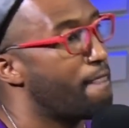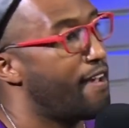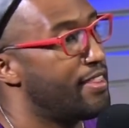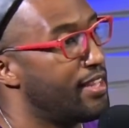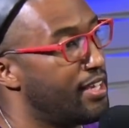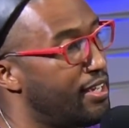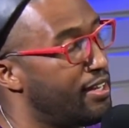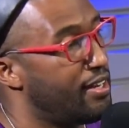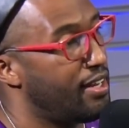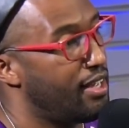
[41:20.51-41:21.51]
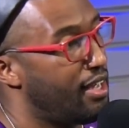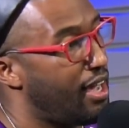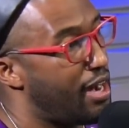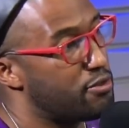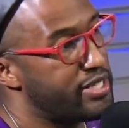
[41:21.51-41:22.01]
And then
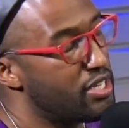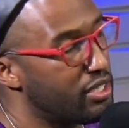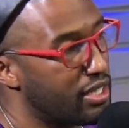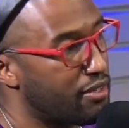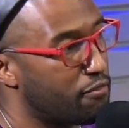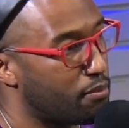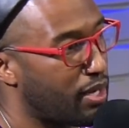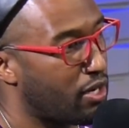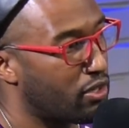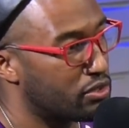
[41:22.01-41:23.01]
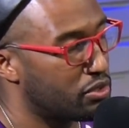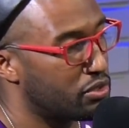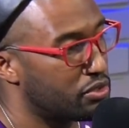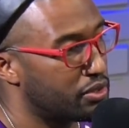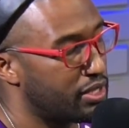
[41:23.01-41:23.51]
I was healing up from my heart
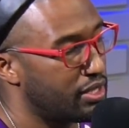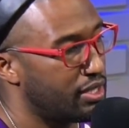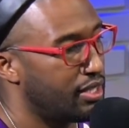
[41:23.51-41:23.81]
surgery.